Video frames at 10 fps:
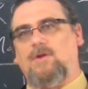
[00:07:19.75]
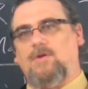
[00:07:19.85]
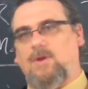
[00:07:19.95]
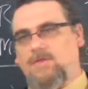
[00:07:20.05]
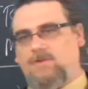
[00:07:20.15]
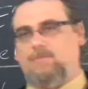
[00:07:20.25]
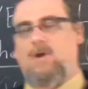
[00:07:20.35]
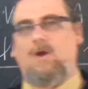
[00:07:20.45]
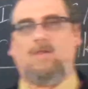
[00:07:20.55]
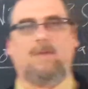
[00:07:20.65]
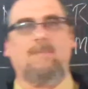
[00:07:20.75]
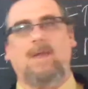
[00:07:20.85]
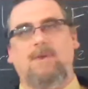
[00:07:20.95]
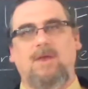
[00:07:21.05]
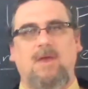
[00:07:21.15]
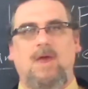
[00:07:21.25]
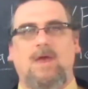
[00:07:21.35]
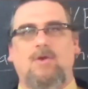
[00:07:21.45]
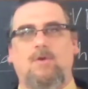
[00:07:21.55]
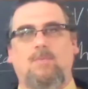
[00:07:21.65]
You're doing this part. Like maybe
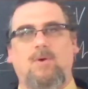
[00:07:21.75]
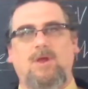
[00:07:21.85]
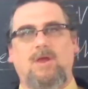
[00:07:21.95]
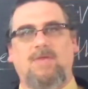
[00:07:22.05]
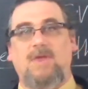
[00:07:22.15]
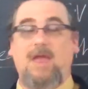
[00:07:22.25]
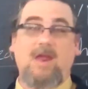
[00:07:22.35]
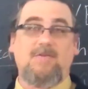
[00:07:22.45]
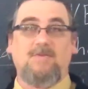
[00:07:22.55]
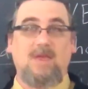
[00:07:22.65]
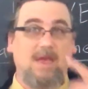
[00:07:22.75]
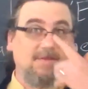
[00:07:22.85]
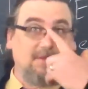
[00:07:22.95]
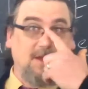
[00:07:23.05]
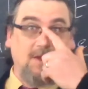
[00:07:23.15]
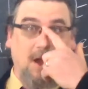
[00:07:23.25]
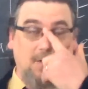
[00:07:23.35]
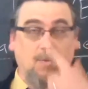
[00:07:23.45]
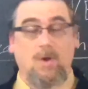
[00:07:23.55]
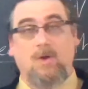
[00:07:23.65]
you're putting in the H V A C
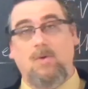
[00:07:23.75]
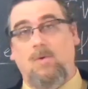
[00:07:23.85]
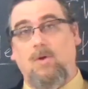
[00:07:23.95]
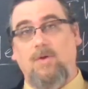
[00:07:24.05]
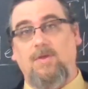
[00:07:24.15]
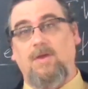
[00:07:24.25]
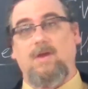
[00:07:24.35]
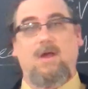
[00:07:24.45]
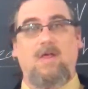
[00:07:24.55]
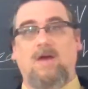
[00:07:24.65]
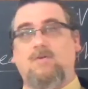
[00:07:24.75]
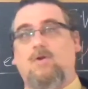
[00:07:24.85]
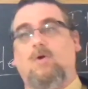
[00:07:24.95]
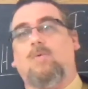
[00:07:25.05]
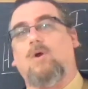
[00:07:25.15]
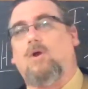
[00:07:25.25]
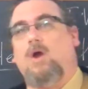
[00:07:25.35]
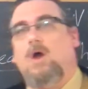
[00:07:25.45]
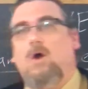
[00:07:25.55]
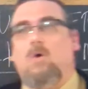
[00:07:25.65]
ductwork or the electrical work,
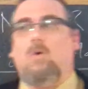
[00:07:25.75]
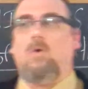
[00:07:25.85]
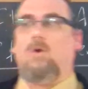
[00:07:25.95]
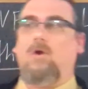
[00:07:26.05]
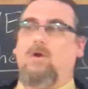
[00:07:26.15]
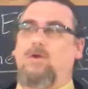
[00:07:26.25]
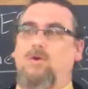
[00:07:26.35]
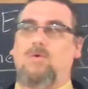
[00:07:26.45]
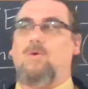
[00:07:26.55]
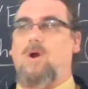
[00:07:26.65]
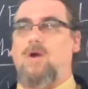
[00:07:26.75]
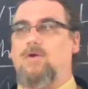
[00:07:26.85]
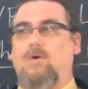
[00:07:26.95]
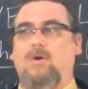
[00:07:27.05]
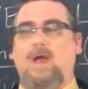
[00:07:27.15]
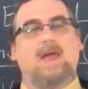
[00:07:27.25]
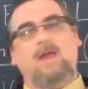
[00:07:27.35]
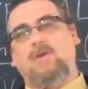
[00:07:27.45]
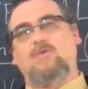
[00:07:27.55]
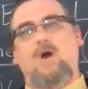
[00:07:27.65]
or you, you're
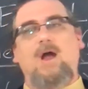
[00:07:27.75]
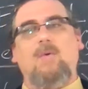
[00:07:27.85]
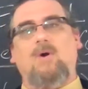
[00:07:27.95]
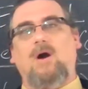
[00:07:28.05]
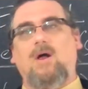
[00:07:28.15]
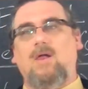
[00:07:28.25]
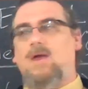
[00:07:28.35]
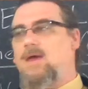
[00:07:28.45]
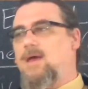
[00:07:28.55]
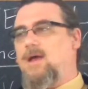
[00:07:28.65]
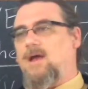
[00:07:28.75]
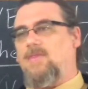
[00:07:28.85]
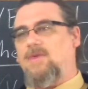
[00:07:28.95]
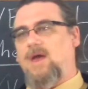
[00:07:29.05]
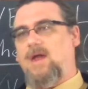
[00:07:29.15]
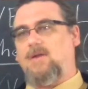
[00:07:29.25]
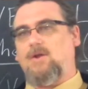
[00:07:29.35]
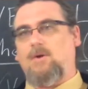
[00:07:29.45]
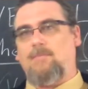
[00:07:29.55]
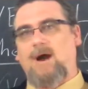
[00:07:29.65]
hanging drywall and then, you
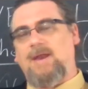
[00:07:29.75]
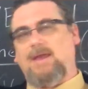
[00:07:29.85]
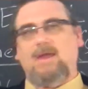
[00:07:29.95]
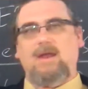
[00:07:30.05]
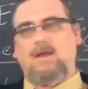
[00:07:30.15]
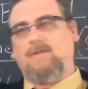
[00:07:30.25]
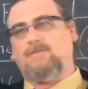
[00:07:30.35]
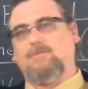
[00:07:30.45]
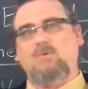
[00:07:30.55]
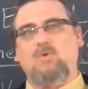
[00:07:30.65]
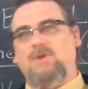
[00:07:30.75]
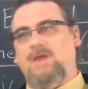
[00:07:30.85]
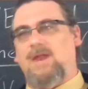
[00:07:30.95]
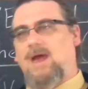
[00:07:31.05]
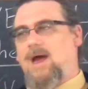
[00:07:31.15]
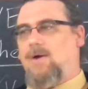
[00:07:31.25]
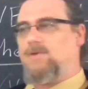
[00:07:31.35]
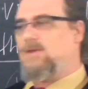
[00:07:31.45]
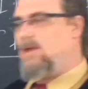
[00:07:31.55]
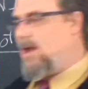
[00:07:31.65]
know, mudding it and smoothing it out.